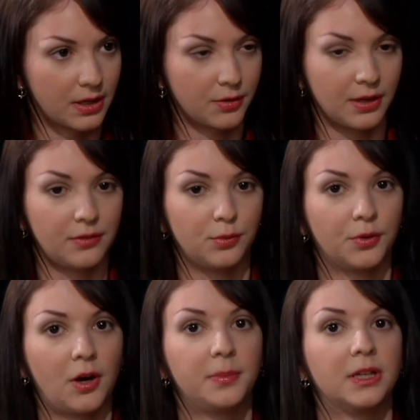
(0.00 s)
that your life
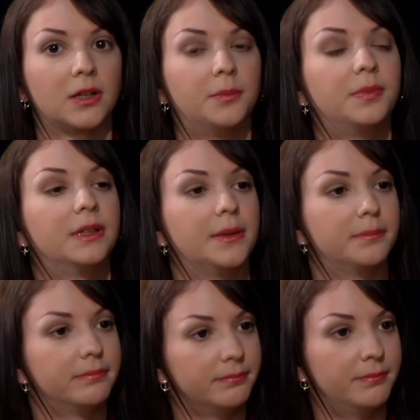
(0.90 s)
will not be a complete
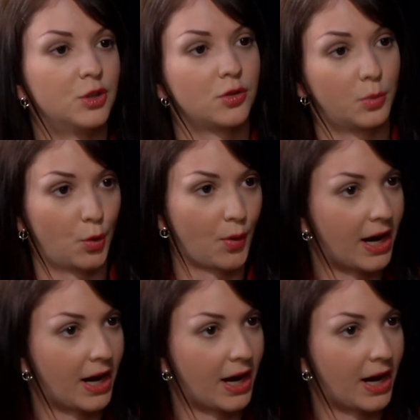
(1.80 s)
miserable